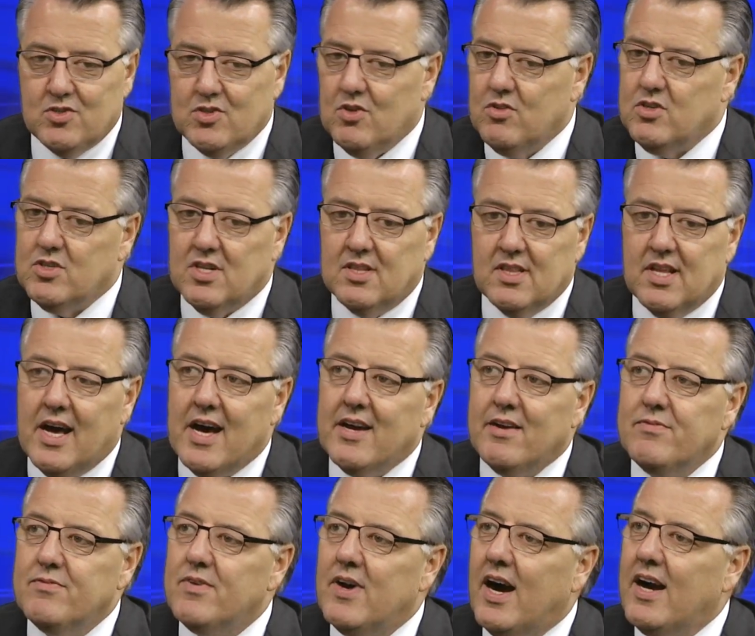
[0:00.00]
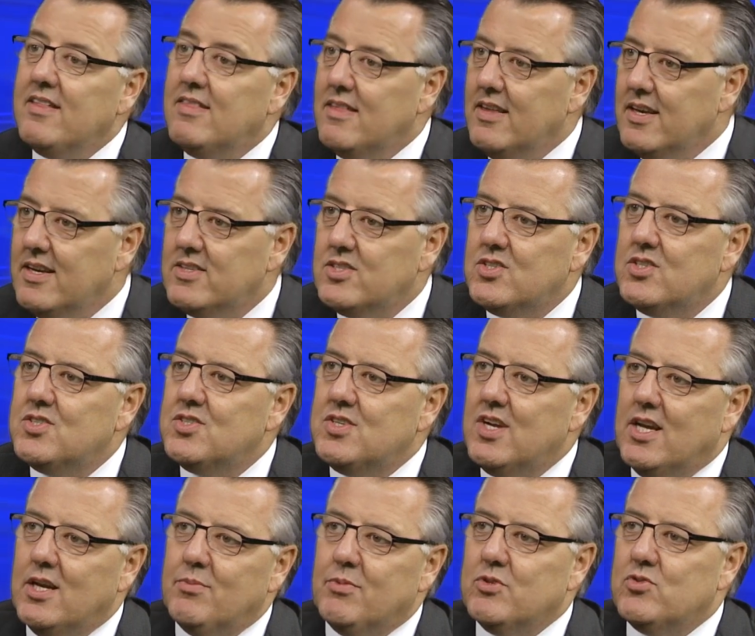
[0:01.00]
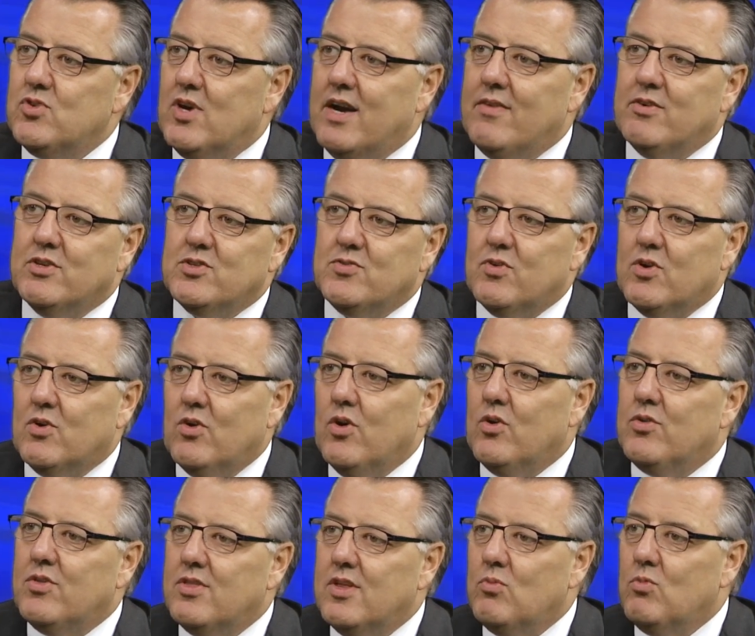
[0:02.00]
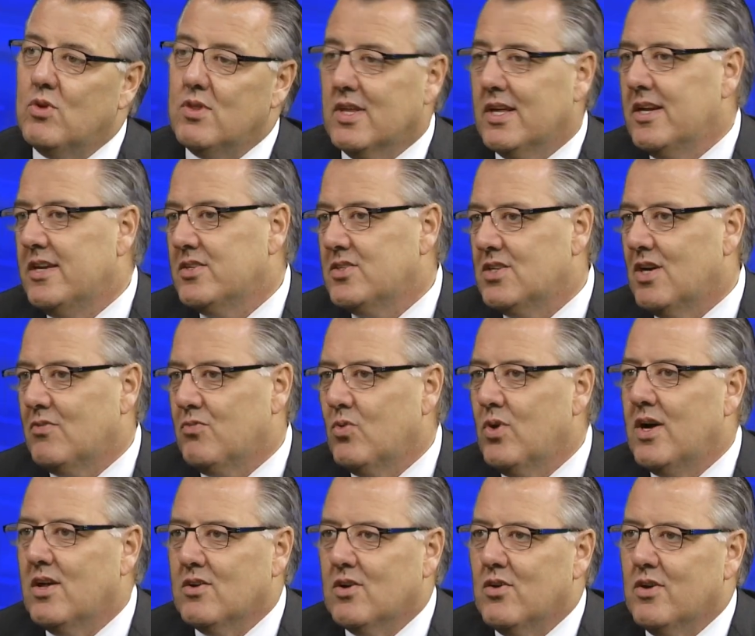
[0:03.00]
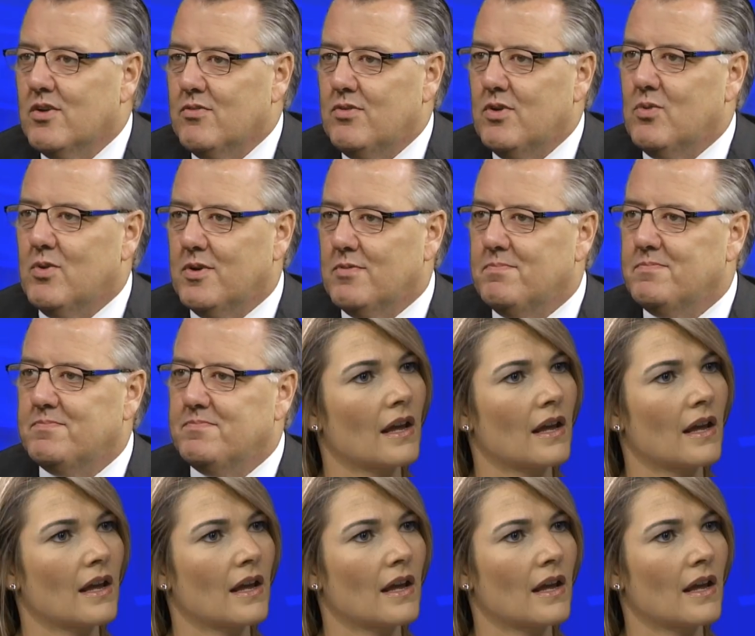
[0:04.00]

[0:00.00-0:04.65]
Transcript: So there's a lot of, I think, sustainable drivers for growth that will lend itself well going forward.